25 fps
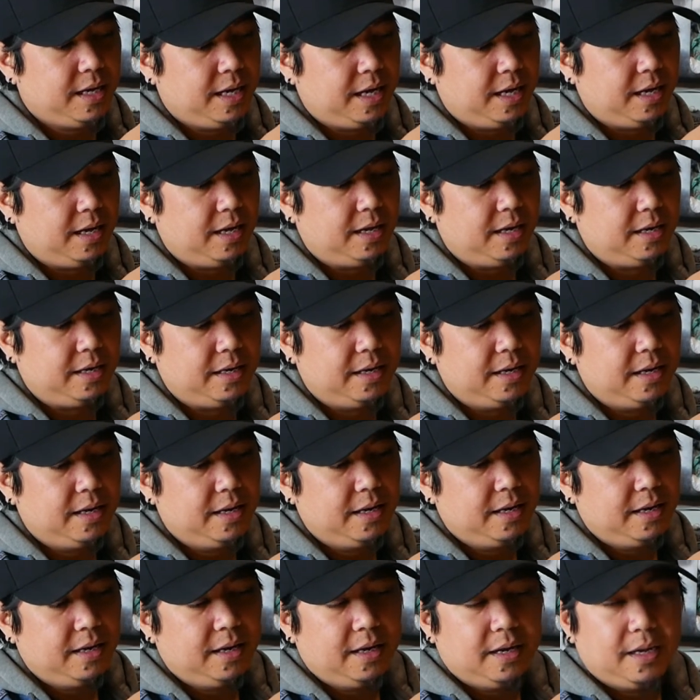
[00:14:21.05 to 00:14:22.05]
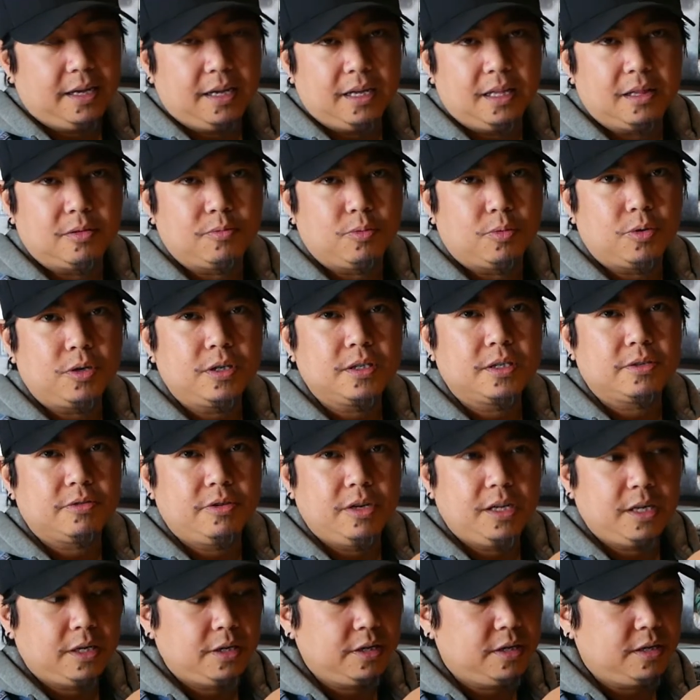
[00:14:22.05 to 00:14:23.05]
and it works
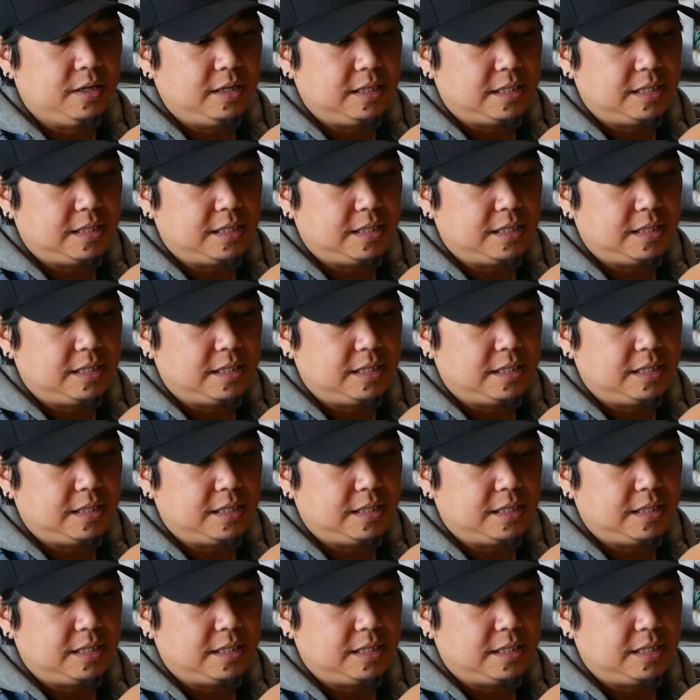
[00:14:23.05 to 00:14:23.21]
really good.